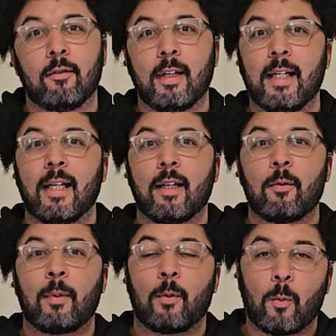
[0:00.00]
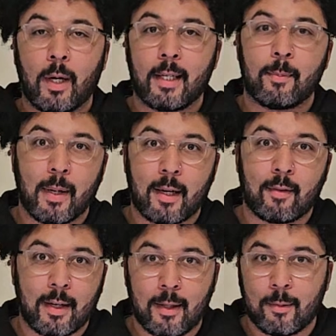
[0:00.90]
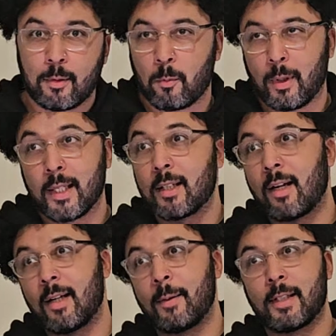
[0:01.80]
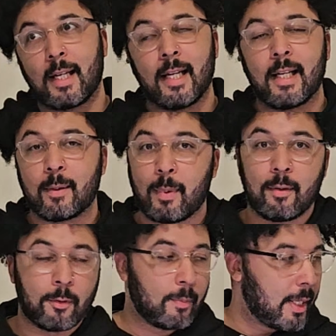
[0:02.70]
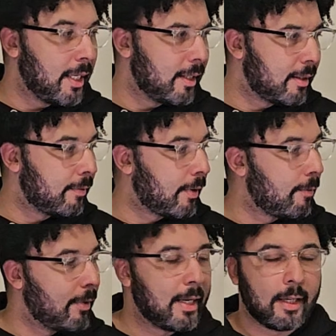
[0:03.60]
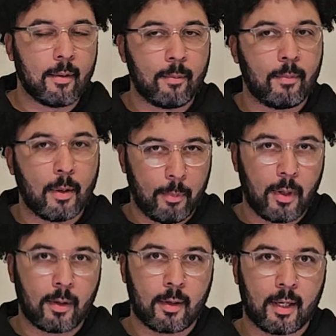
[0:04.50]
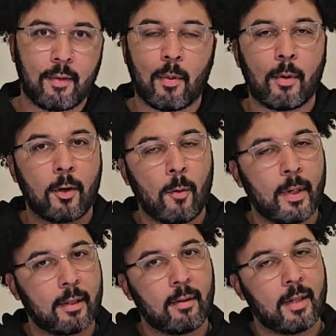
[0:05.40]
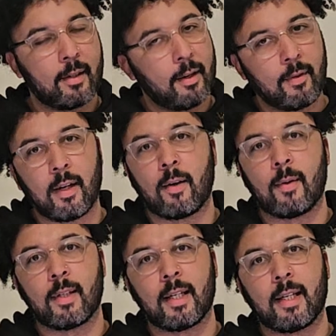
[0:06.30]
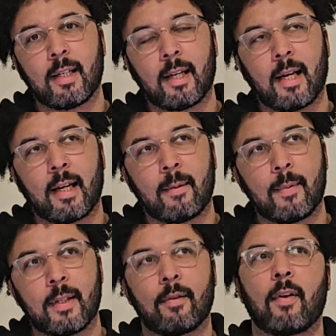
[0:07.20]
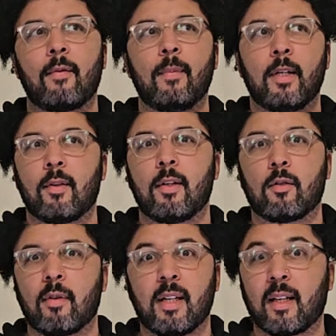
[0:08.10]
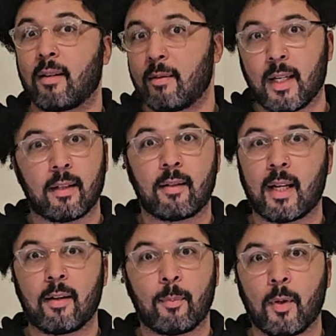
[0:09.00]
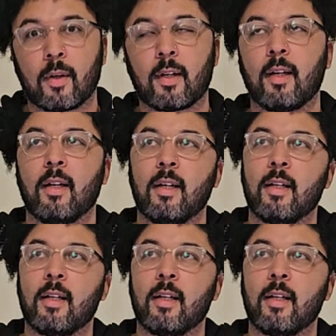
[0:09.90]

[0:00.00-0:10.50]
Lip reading: reading with a white background, which I would say it's been for me. It's if I'm reading a book. Like if I'm on comics and things, I don't really notice it. It's if I'm literally just reading a standard book.